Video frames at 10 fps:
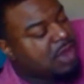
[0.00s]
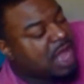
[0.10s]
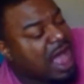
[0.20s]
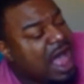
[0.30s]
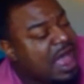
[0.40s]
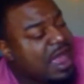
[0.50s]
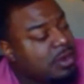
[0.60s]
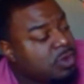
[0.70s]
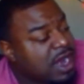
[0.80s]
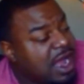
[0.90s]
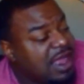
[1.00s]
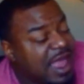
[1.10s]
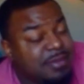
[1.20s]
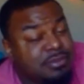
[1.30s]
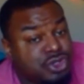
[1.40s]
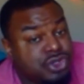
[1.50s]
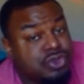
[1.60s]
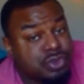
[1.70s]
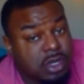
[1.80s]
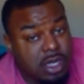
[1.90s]
I, when I came to,
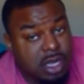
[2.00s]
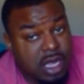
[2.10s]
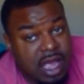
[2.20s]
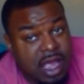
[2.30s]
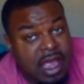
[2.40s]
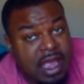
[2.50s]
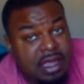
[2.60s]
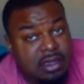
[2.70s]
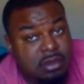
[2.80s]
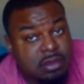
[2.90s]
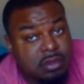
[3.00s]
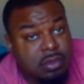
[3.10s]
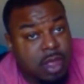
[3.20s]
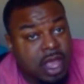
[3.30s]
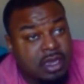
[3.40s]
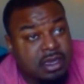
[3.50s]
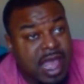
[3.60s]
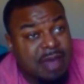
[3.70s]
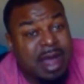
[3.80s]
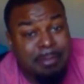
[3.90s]
and and
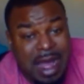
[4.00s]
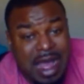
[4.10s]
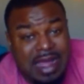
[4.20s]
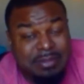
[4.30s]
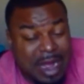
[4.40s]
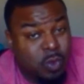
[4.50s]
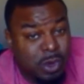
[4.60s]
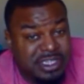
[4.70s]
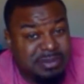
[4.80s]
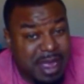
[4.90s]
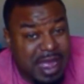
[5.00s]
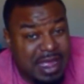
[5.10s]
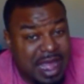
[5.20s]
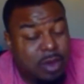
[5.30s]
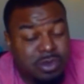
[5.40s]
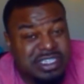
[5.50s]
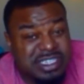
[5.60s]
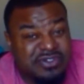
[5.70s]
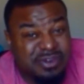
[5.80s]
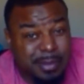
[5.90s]
got my mind and my wits back, I was a
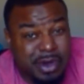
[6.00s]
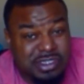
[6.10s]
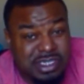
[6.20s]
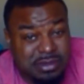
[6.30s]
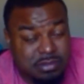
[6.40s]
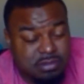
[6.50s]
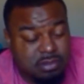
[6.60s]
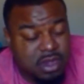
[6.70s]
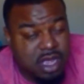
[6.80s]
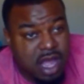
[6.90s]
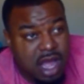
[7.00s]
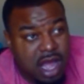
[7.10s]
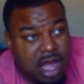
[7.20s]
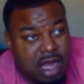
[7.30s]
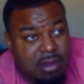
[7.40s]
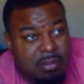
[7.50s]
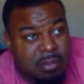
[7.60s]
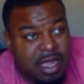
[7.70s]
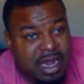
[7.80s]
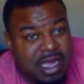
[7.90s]
different person. Um,
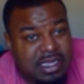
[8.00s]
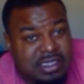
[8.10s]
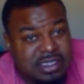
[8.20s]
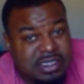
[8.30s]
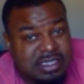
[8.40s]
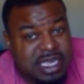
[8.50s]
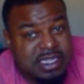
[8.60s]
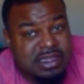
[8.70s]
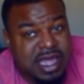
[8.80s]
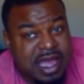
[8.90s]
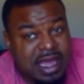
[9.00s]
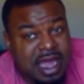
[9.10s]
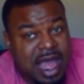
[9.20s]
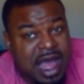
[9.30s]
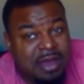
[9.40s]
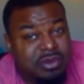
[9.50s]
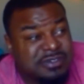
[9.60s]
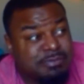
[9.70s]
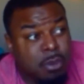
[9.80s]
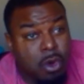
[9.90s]
and I say that I was
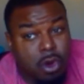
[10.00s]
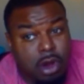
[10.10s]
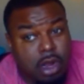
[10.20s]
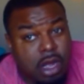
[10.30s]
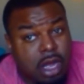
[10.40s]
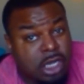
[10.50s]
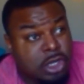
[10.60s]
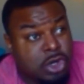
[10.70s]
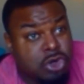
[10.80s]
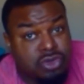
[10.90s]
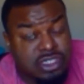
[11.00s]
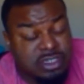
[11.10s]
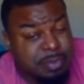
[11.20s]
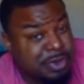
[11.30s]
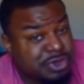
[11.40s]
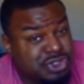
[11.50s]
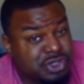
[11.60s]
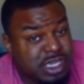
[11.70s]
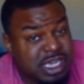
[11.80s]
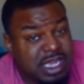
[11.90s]
more alert
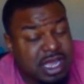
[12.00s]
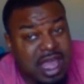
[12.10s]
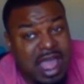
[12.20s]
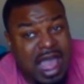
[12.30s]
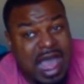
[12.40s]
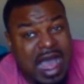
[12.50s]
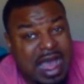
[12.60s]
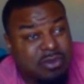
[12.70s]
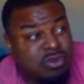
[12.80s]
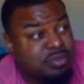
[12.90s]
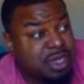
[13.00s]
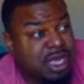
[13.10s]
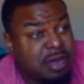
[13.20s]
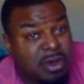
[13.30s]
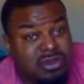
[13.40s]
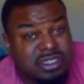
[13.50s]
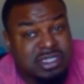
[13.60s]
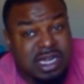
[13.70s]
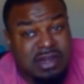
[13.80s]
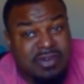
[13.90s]
spiritually I would pick up on
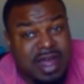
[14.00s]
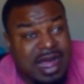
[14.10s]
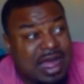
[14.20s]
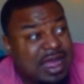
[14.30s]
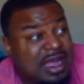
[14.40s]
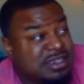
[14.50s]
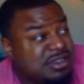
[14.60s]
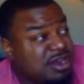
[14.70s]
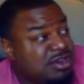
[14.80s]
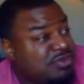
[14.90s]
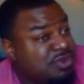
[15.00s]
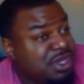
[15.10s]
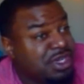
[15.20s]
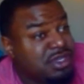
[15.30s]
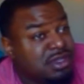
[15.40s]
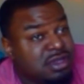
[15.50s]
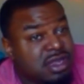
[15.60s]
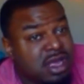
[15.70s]
stuff. I started reading